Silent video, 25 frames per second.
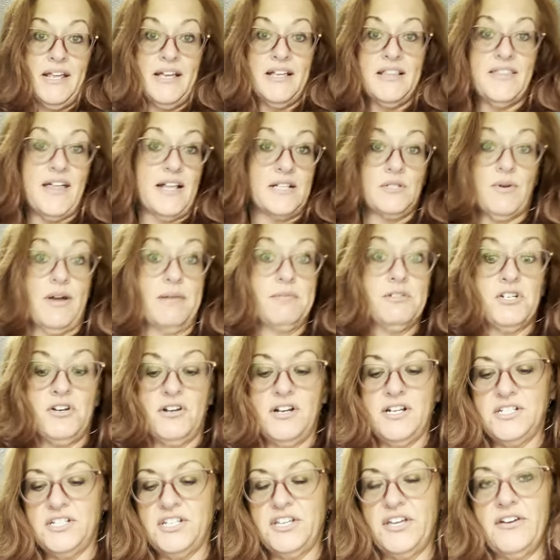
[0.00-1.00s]
it and that's why I'm
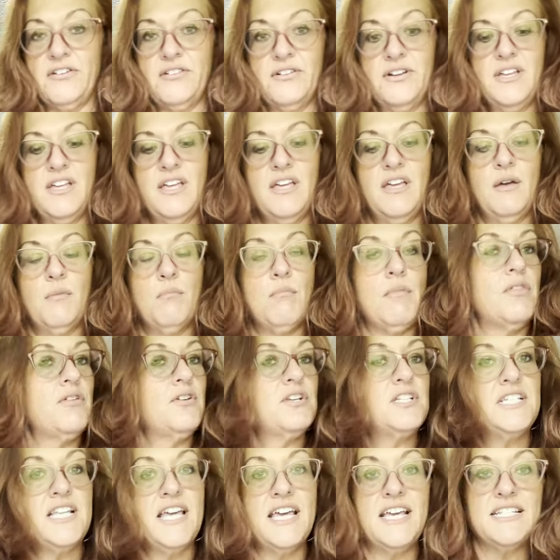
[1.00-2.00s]
showing it to you.
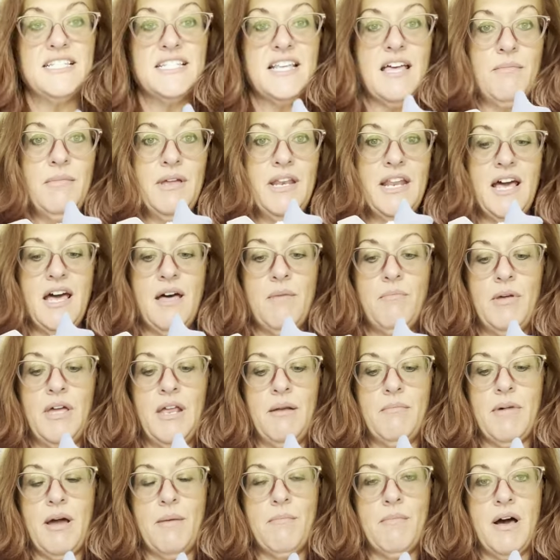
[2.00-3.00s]
Mother's Day is coming up
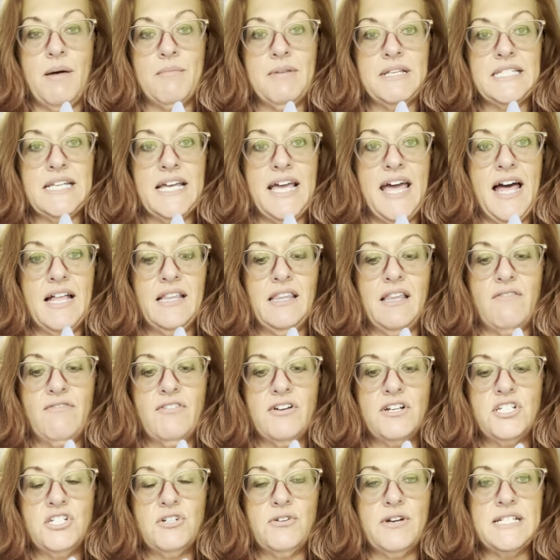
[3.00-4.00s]
and my mom is a cat
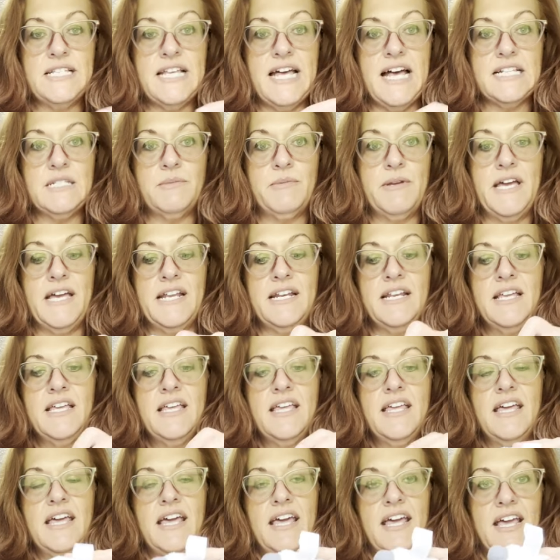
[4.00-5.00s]
lover. She always has been.
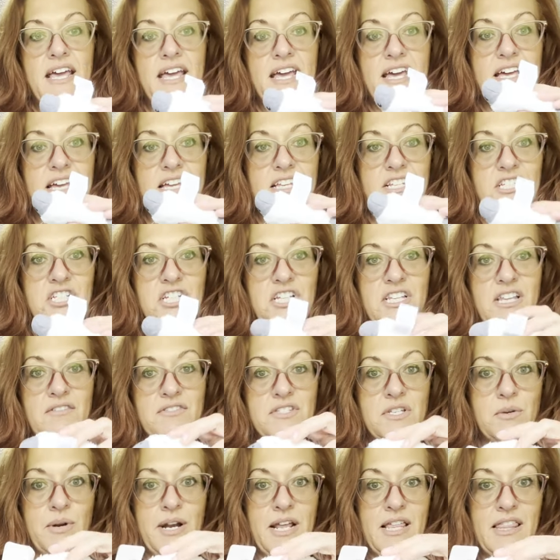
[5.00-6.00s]
And she
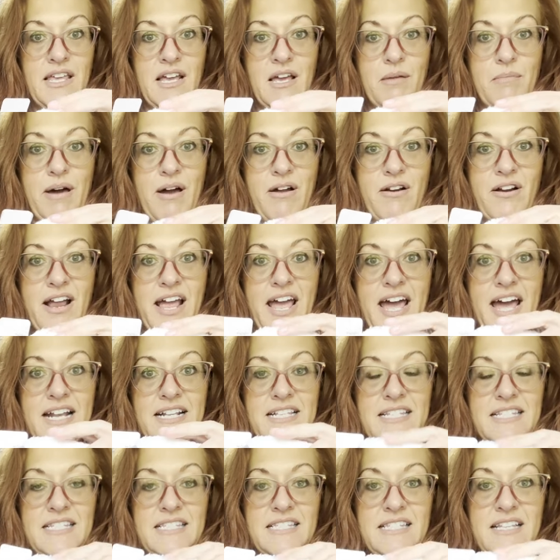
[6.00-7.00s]
loves it when I think about her
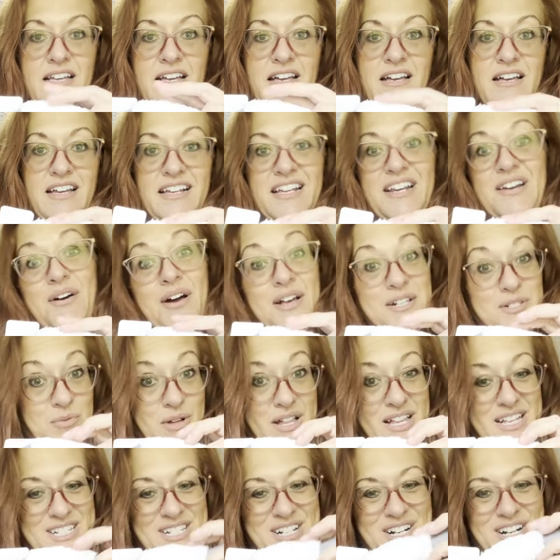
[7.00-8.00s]
cats, uh, you know, as
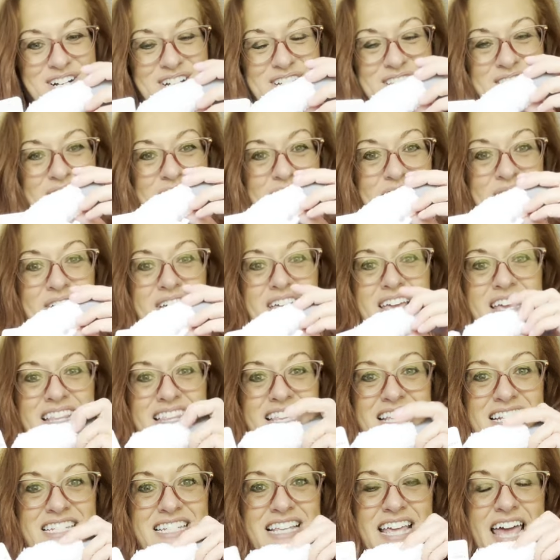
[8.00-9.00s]
well as her. So
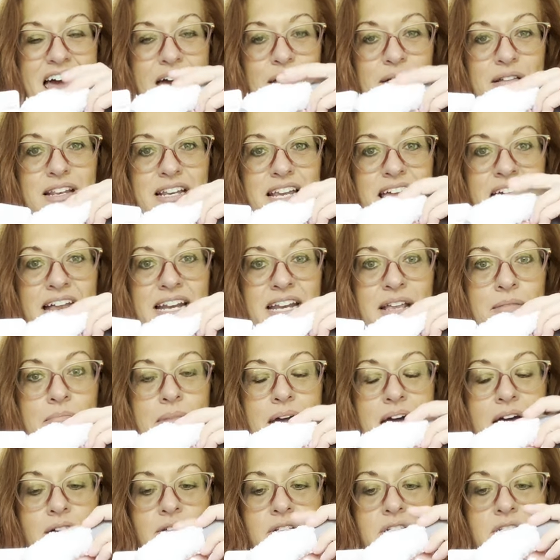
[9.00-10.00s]
this cat catnip
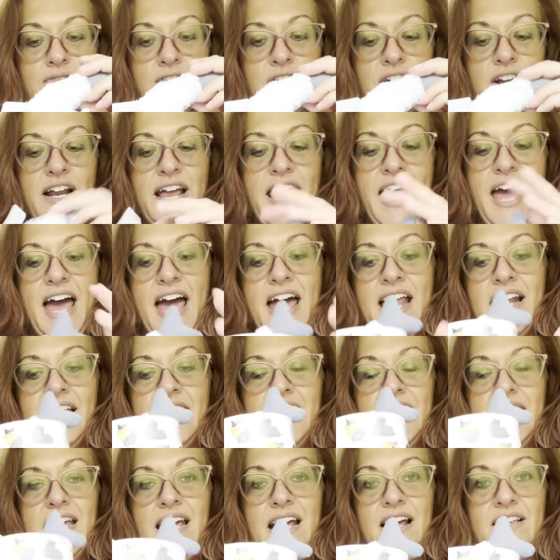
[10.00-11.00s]
mouse for her cat
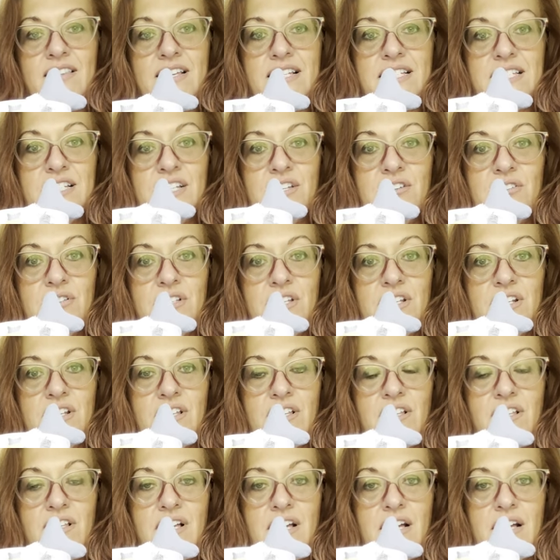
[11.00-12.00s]
and this cute
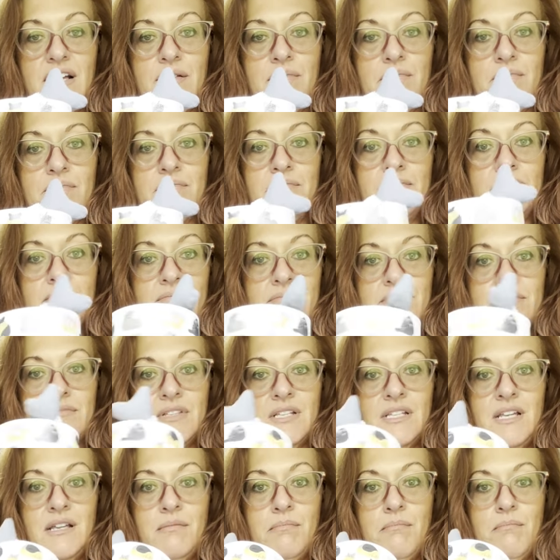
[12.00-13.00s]
little um,
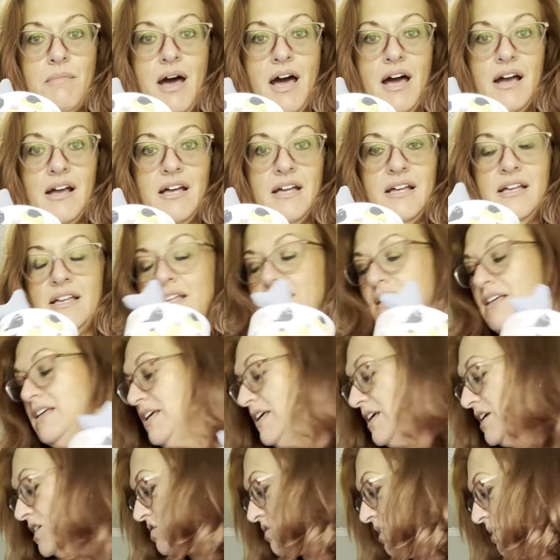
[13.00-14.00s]
mug
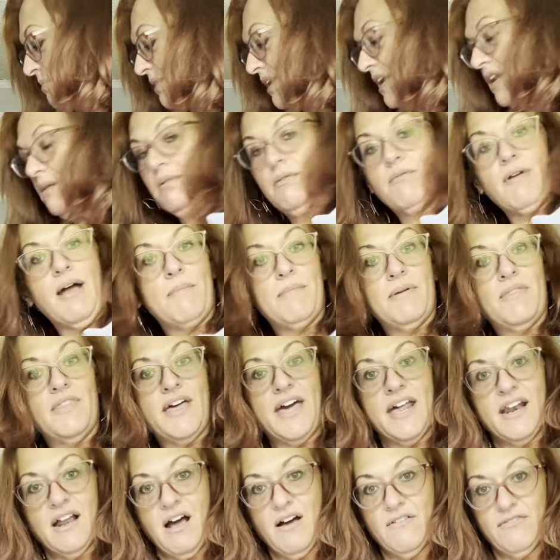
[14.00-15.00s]
so I'm going to be wrapping
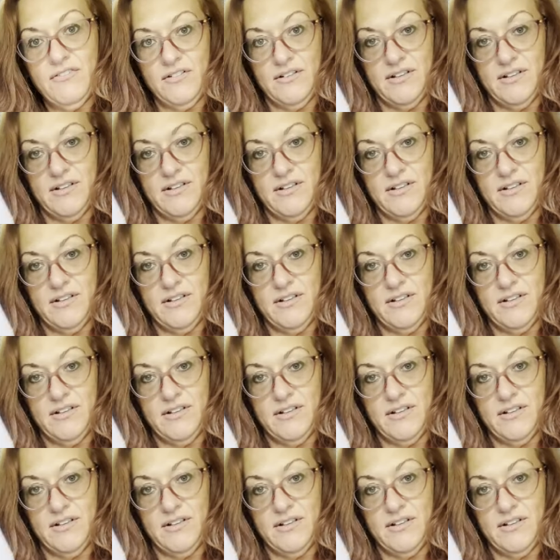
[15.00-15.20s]
that off,